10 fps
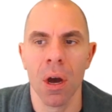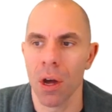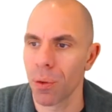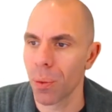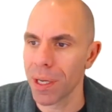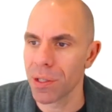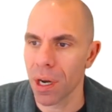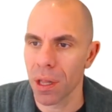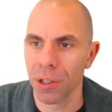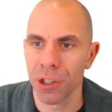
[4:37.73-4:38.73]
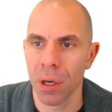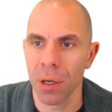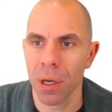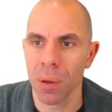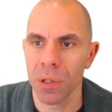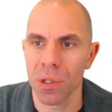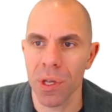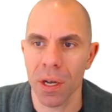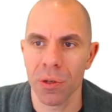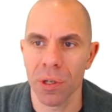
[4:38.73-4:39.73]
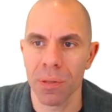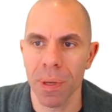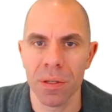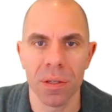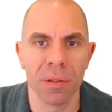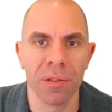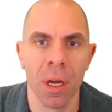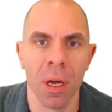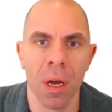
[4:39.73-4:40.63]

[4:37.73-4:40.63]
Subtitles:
on the right side of the chart. And when stocks are expensive,